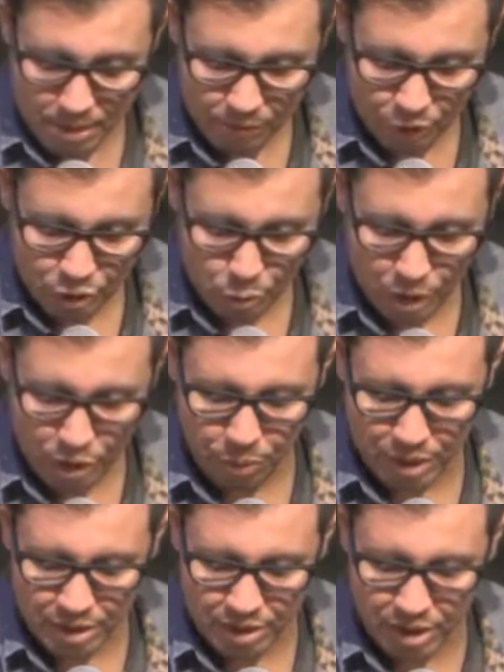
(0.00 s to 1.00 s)
Verse
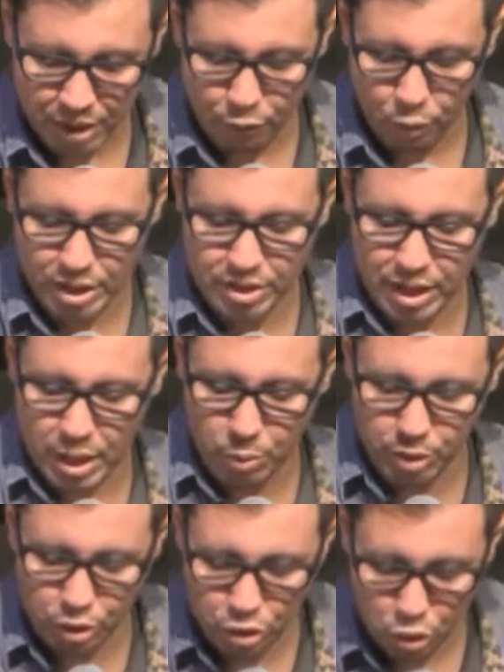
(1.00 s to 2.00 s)
23 says, therefore he said he would
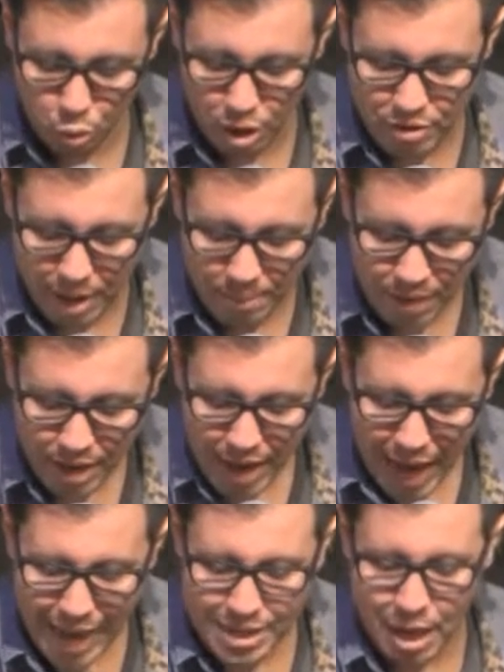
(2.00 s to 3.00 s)
destroy them
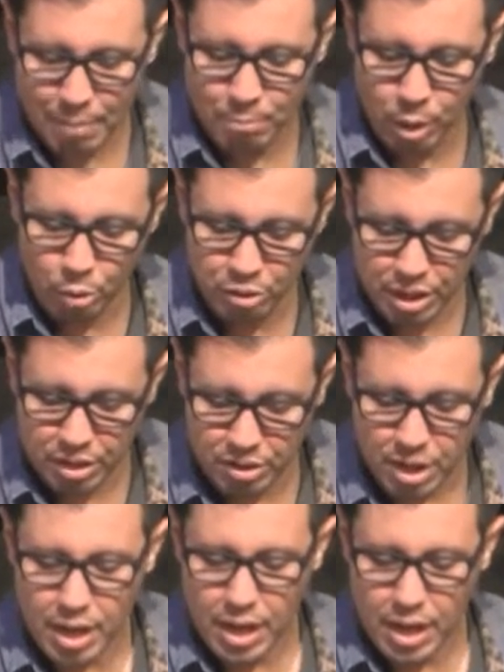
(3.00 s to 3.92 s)
had not Moses,